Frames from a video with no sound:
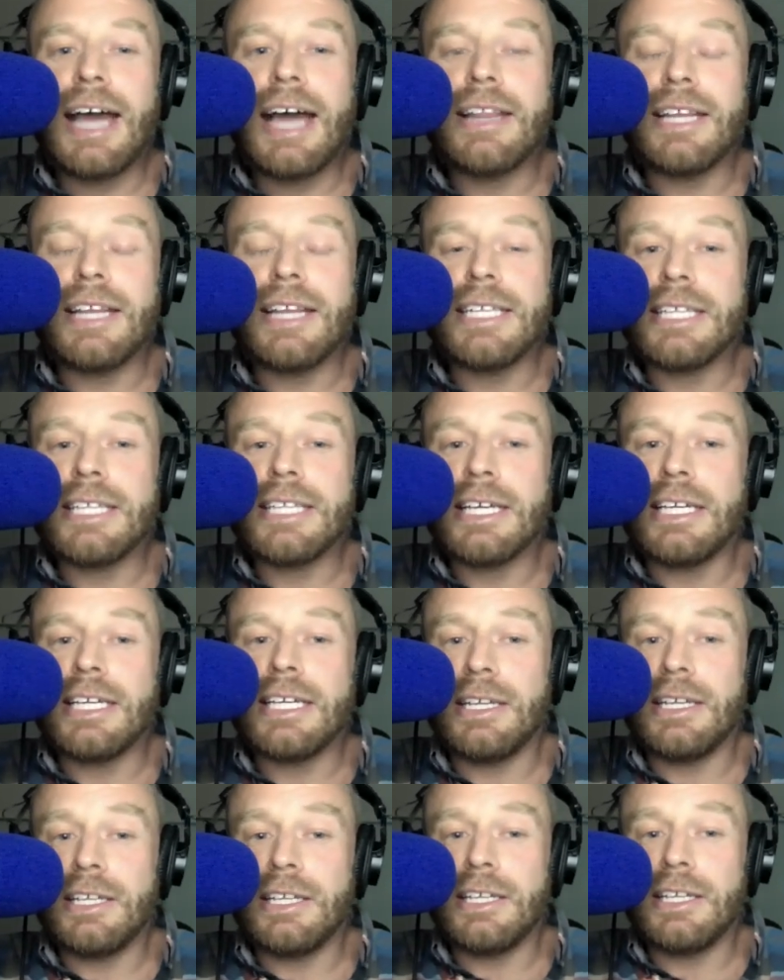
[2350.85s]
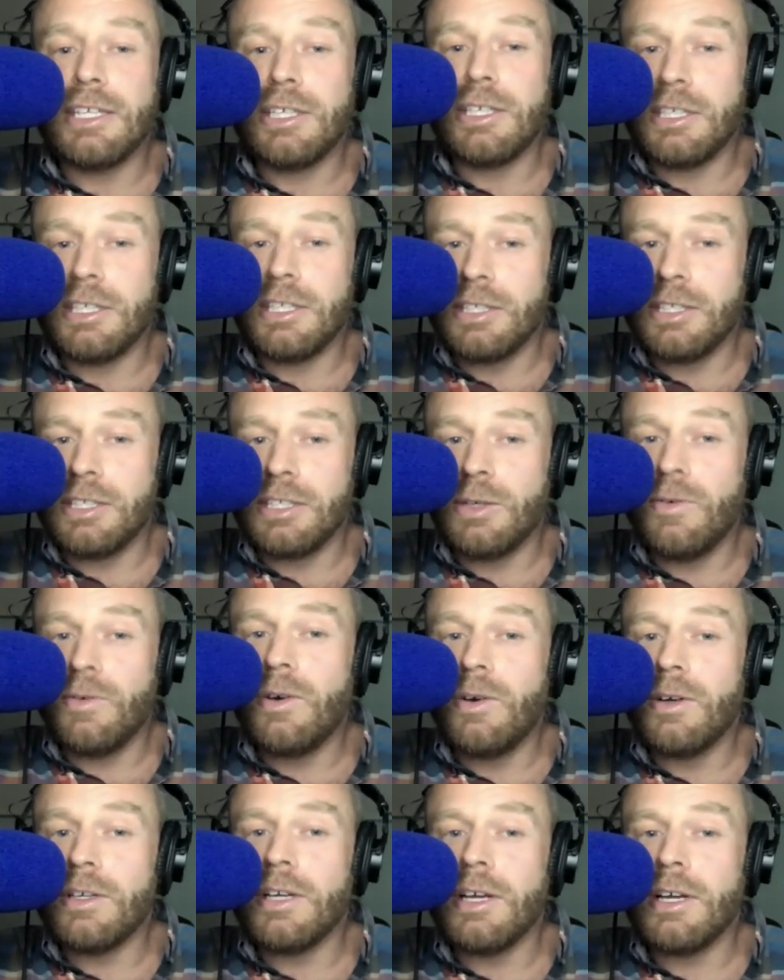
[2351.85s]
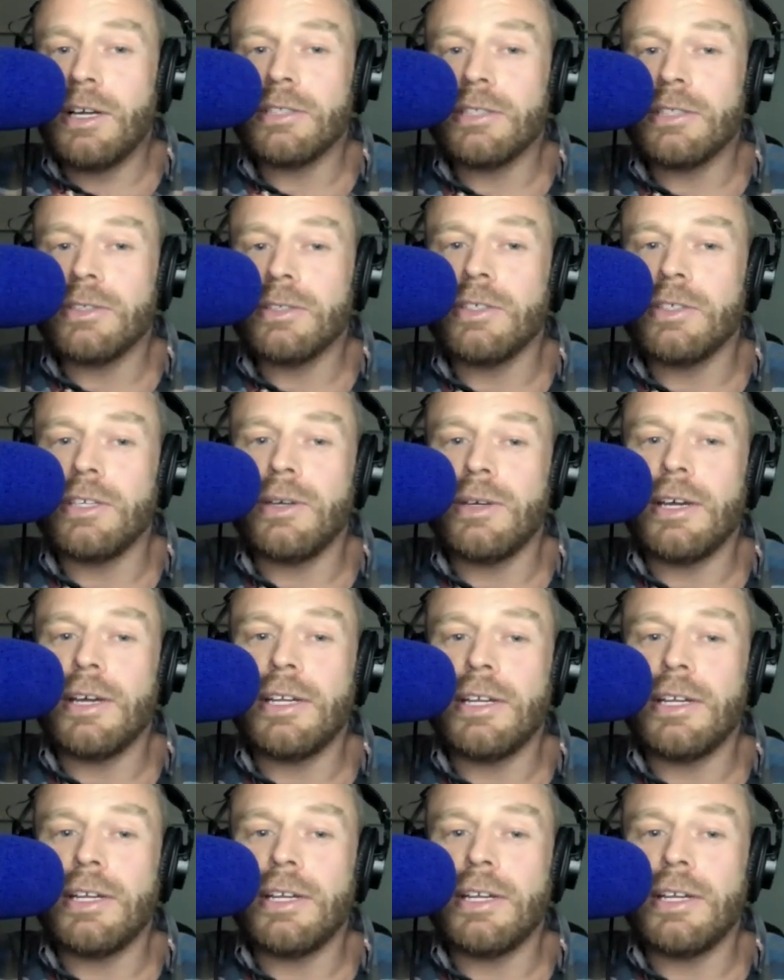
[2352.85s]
And they say, you've got a curse on you.